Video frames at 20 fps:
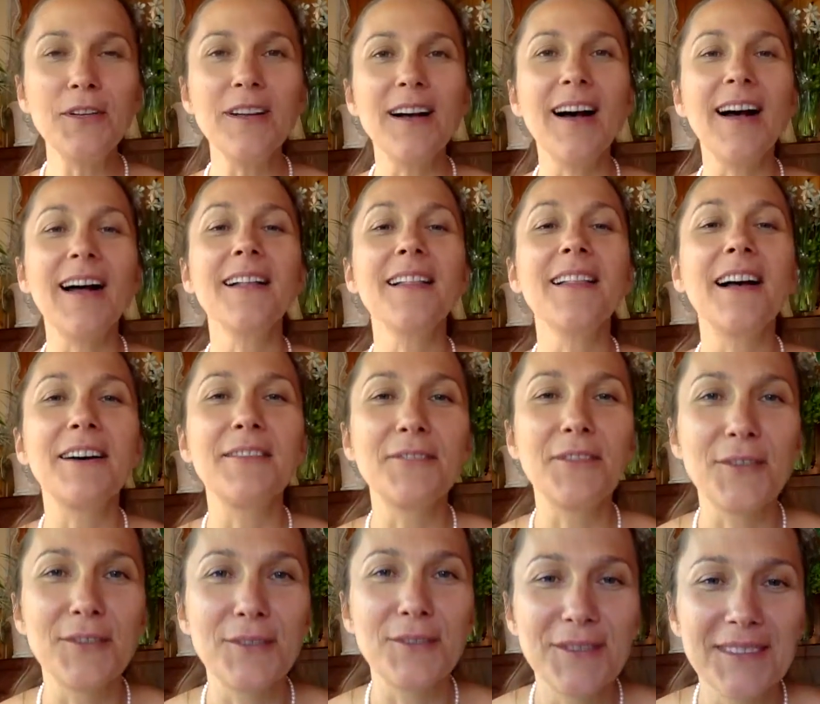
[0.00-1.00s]
I love
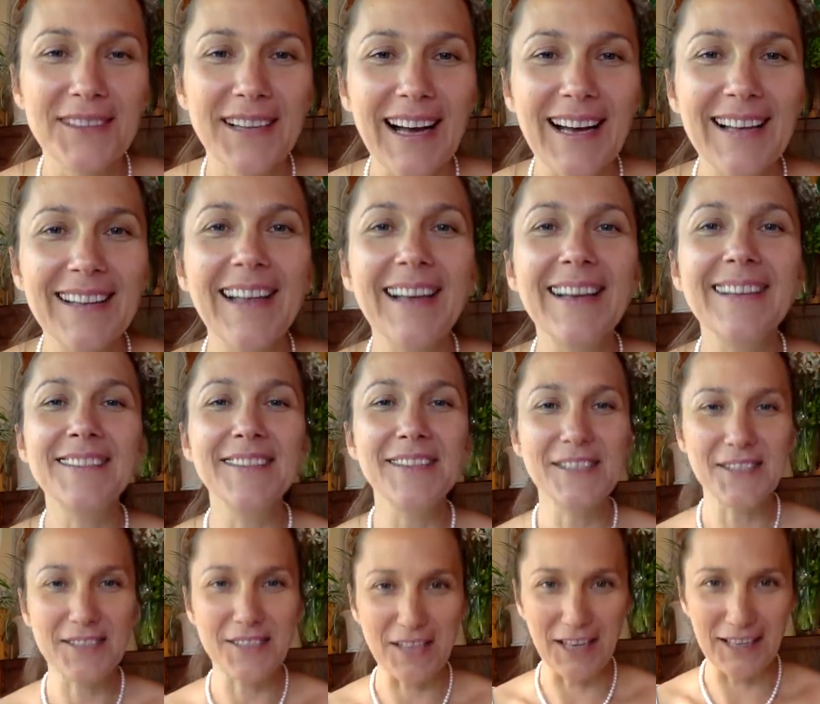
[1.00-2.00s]
you and I
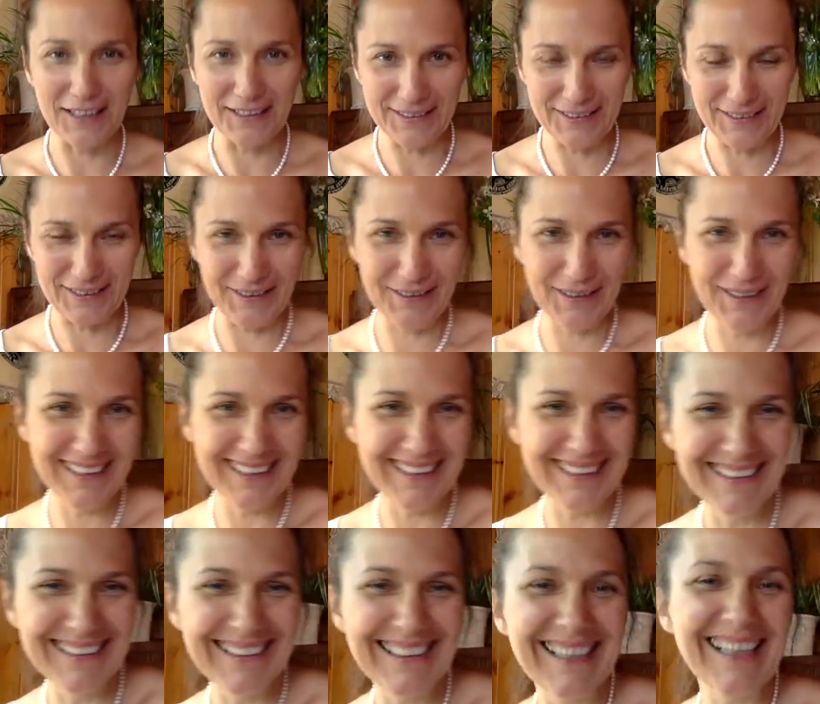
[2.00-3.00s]
understand
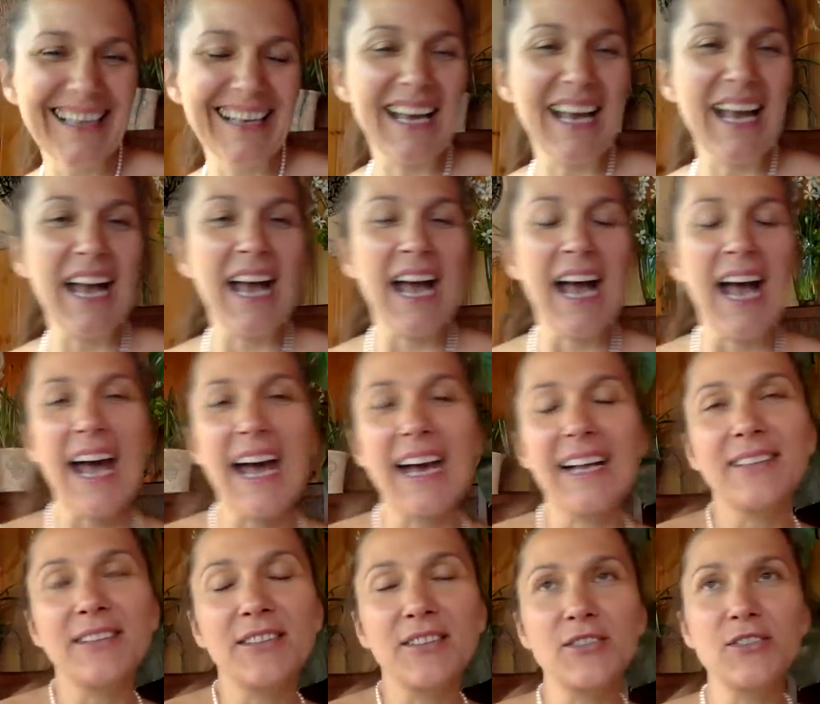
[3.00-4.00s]
you.
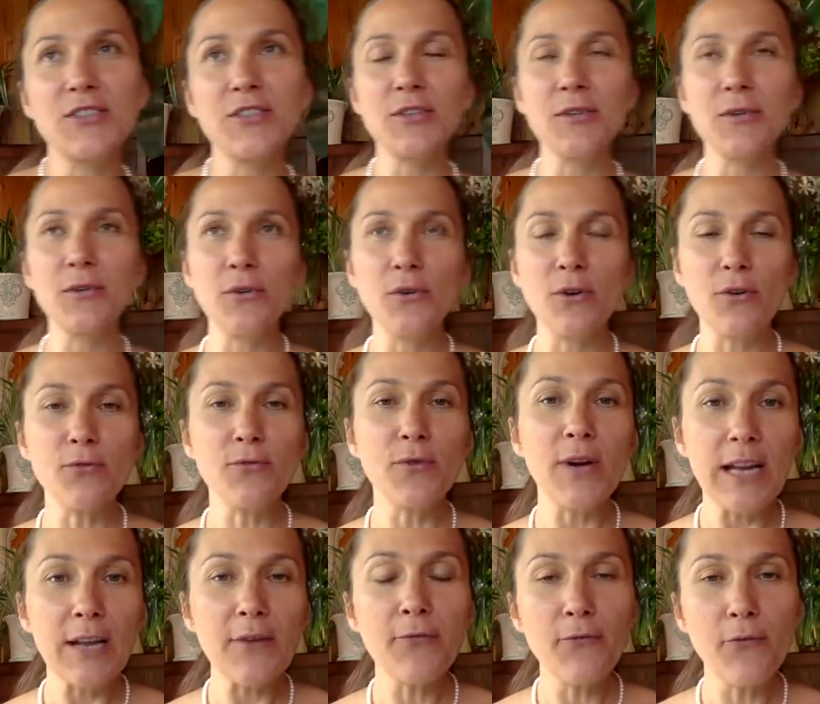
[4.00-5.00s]
And to
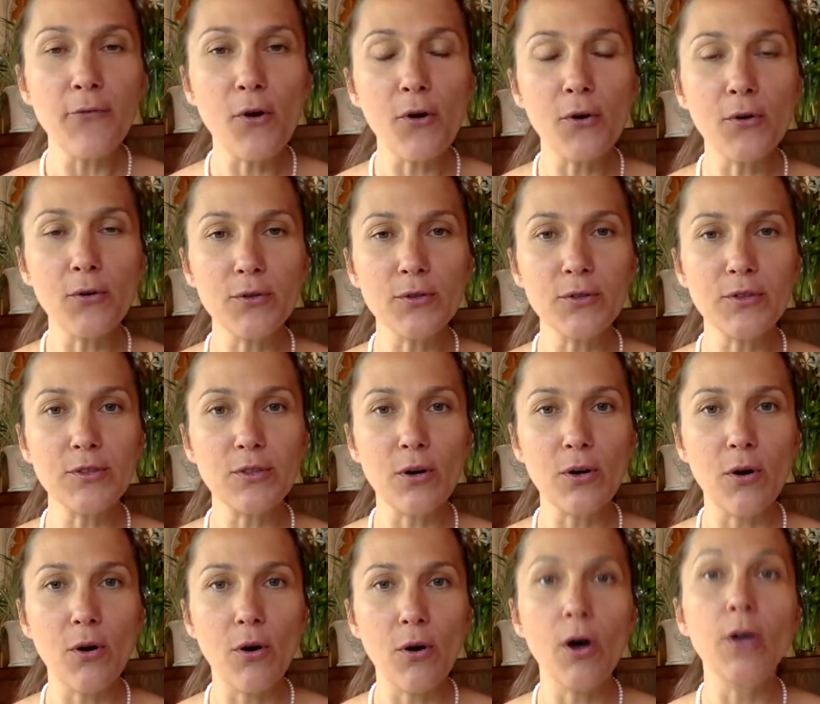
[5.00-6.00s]
really focus
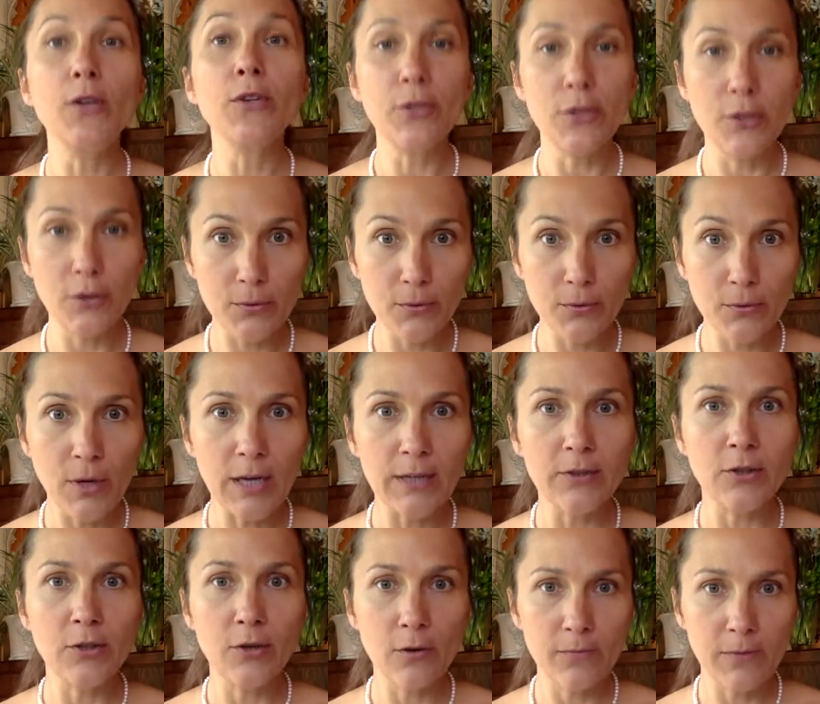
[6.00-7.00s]
on you and
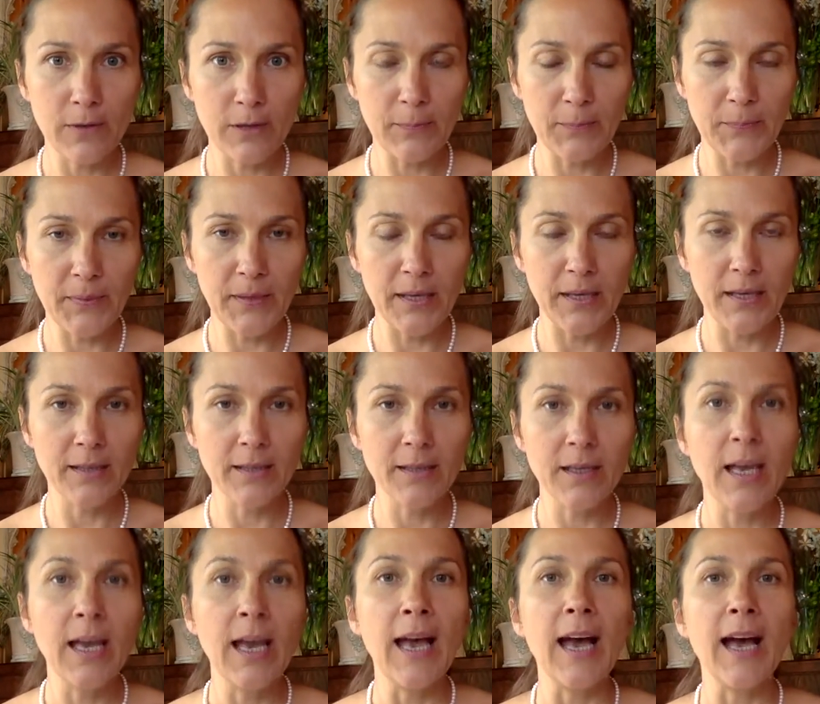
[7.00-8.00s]
your well-being,
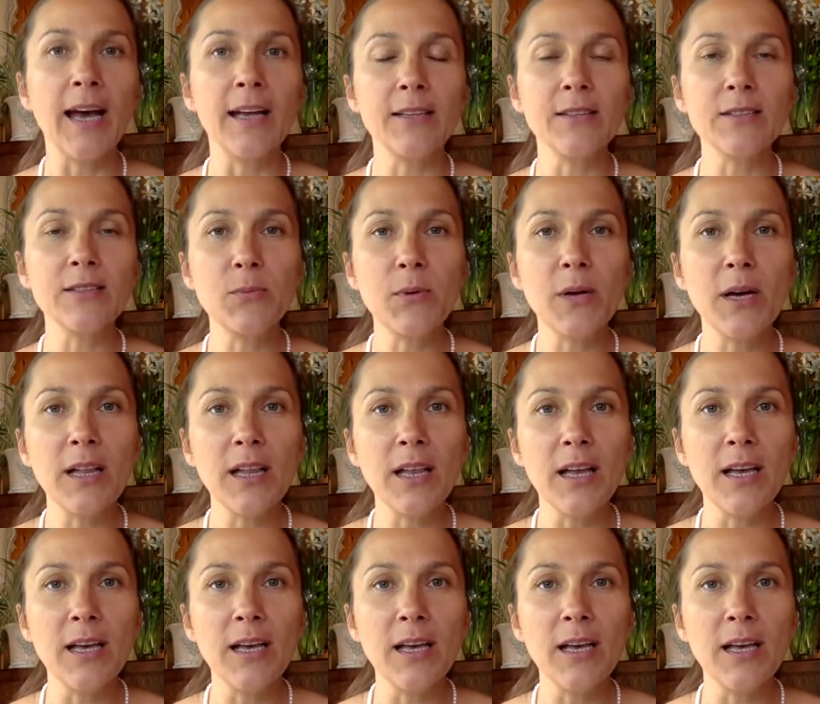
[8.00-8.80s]
and as well